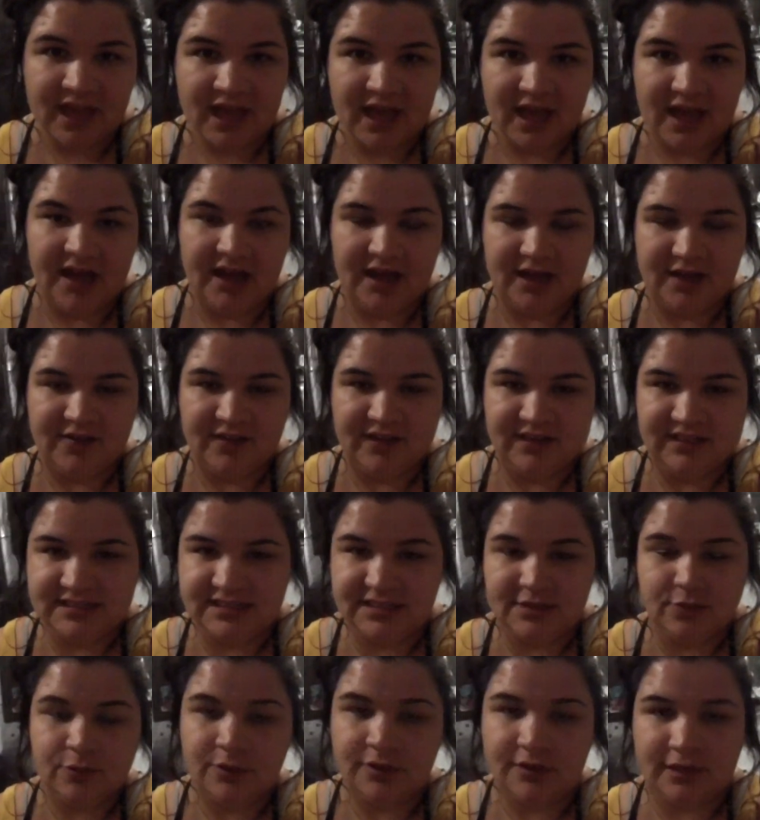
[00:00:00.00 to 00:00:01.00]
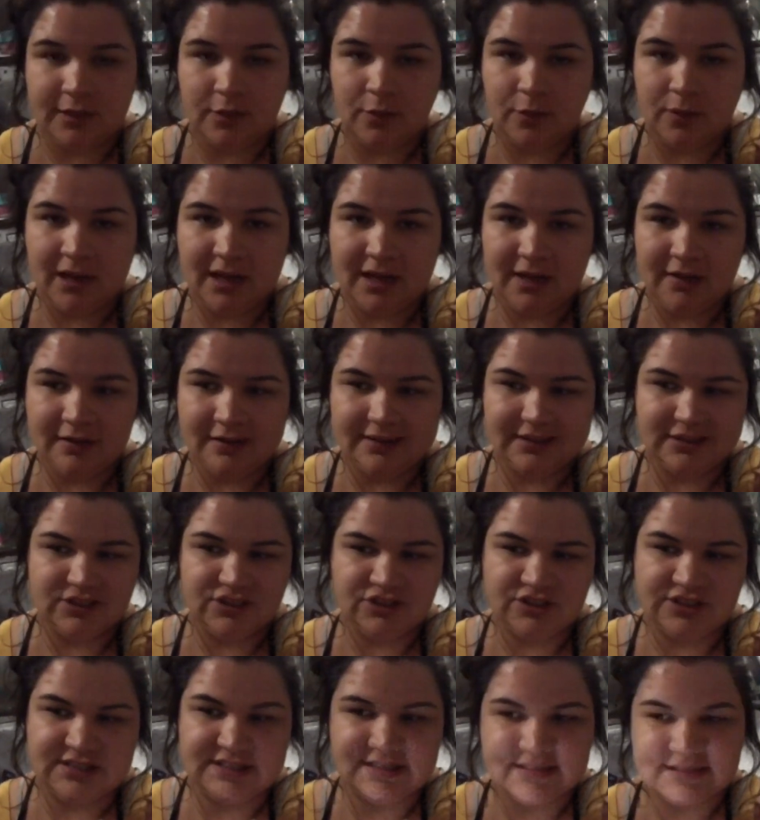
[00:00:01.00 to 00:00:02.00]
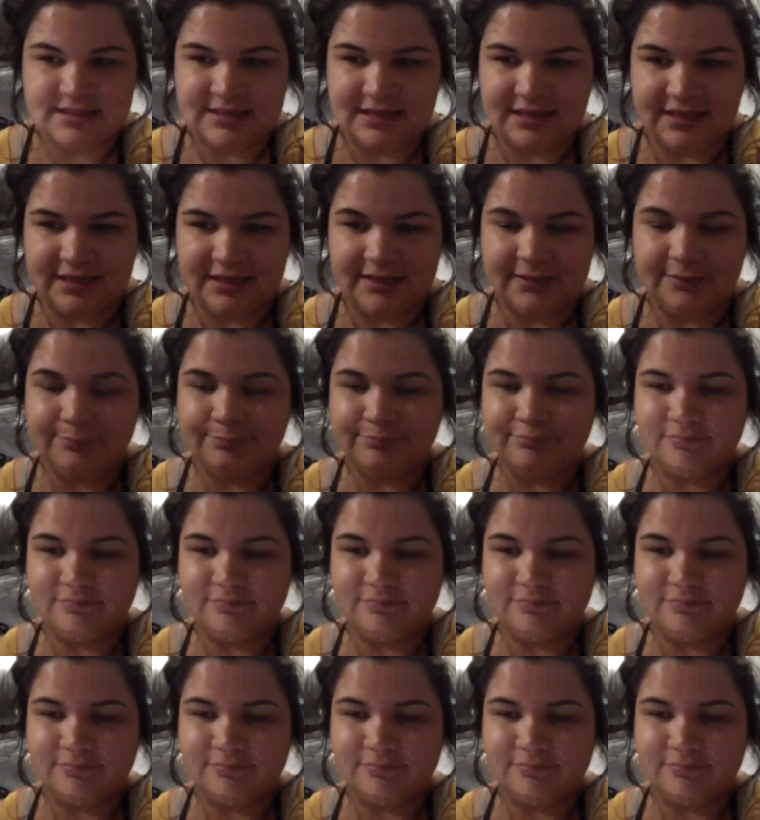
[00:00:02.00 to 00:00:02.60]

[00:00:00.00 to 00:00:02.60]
They did really well. It's just that,